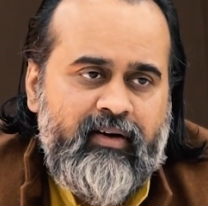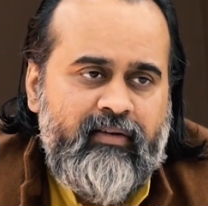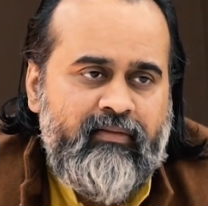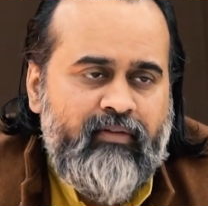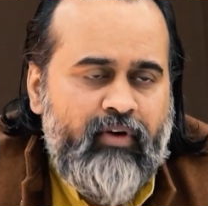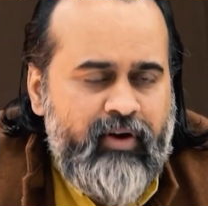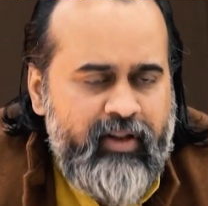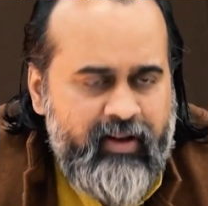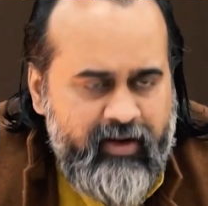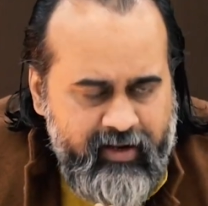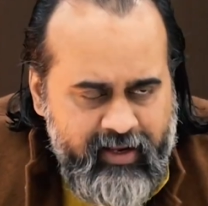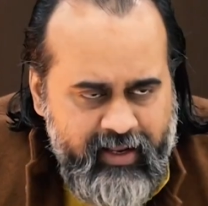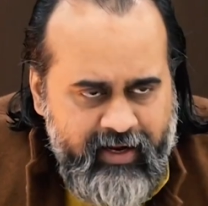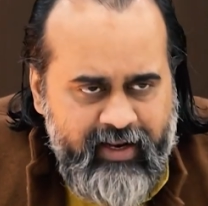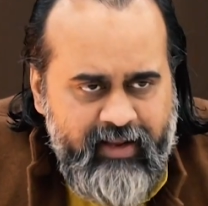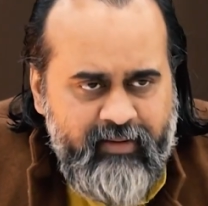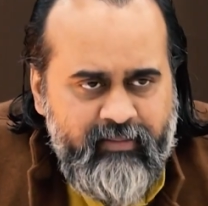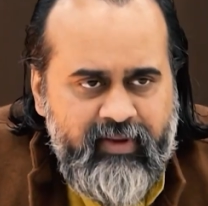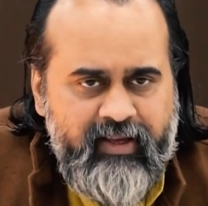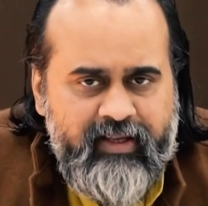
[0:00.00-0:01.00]
what he
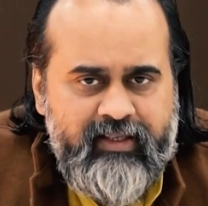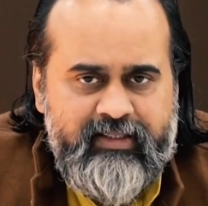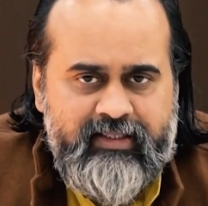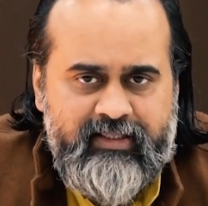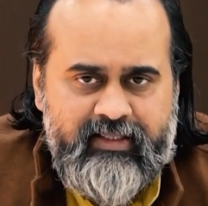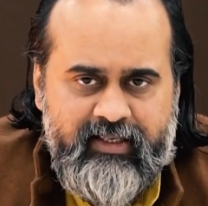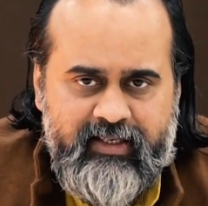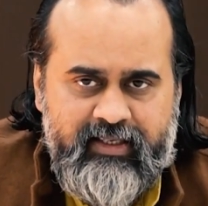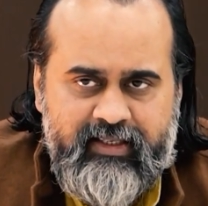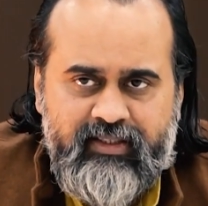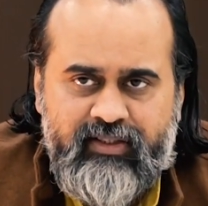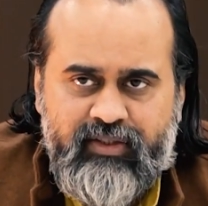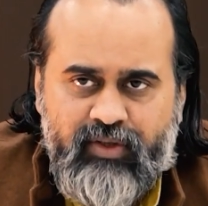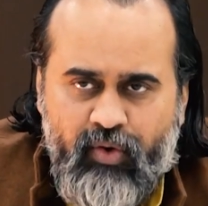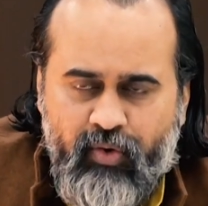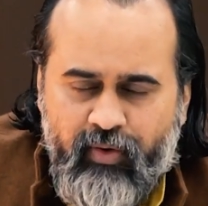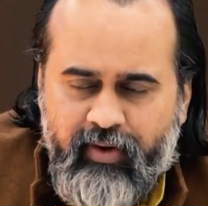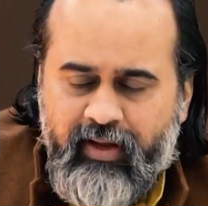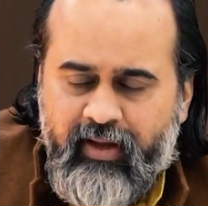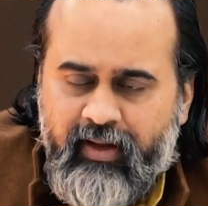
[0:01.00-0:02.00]
really means is,
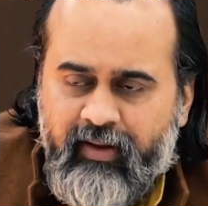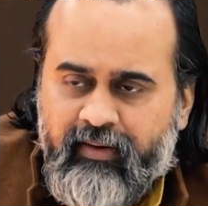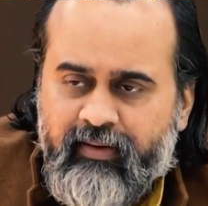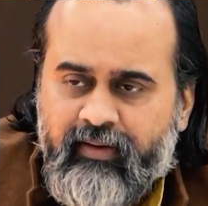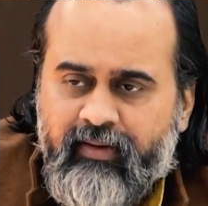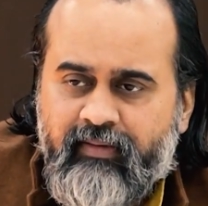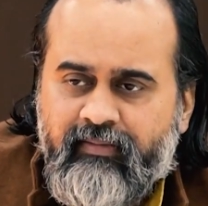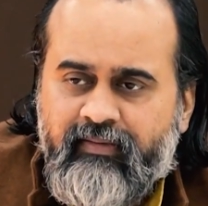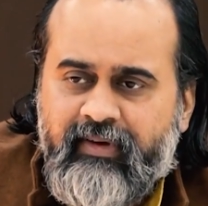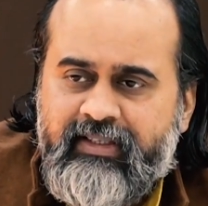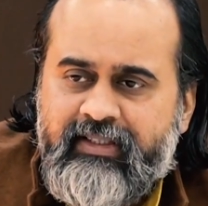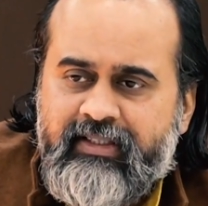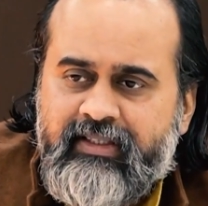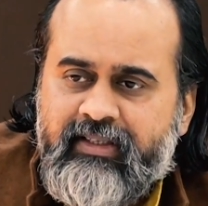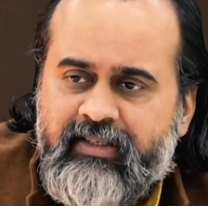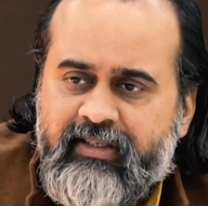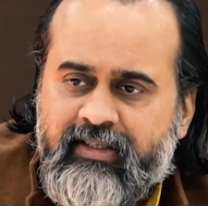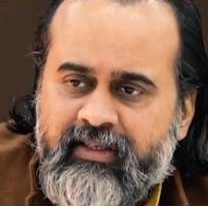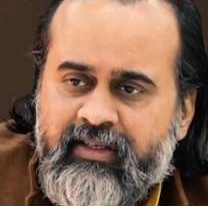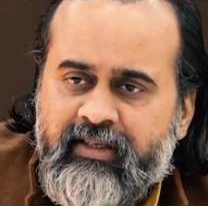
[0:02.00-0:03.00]
going
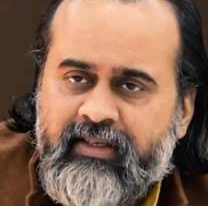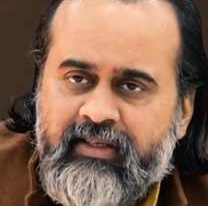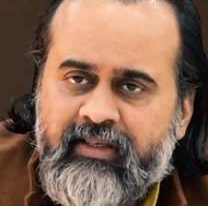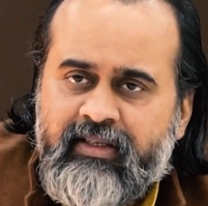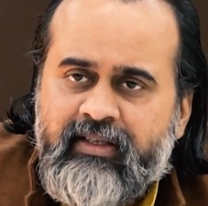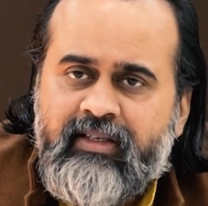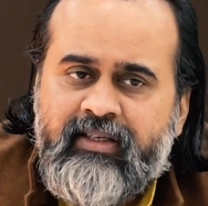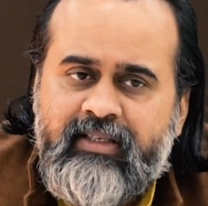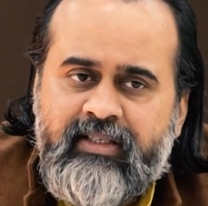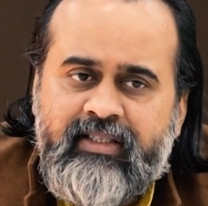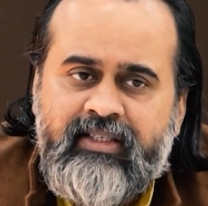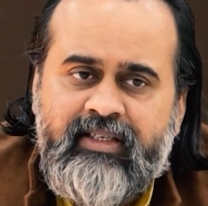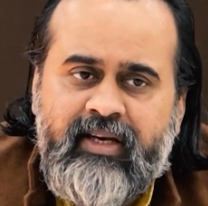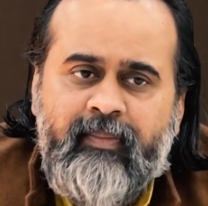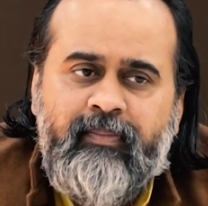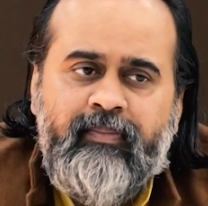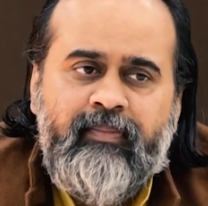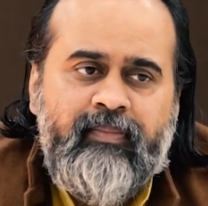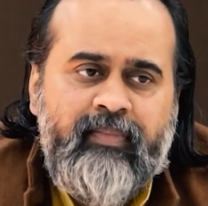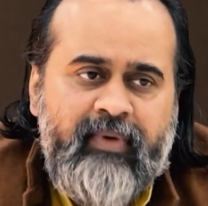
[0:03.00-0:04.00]
one
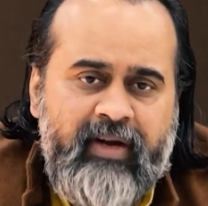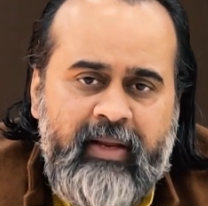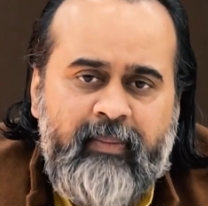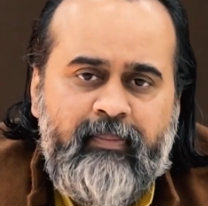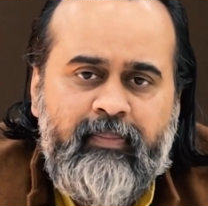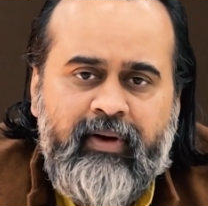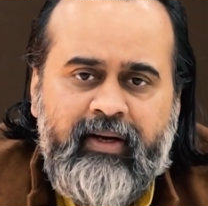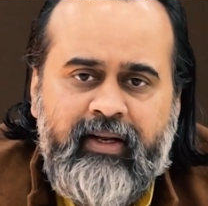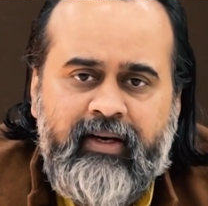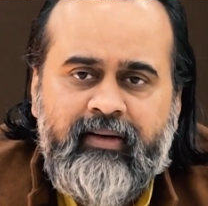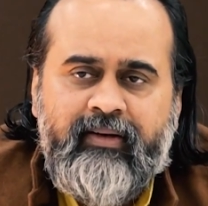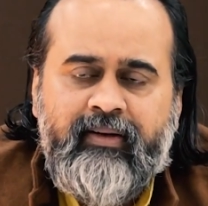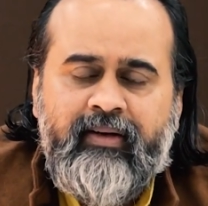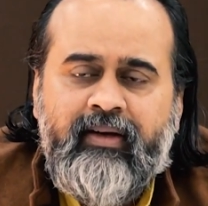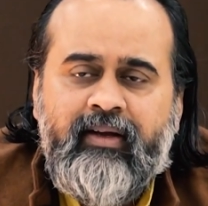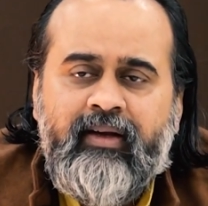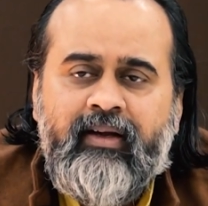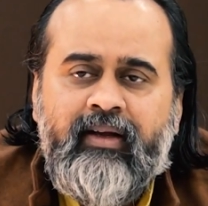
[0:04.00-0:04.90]
step deeper,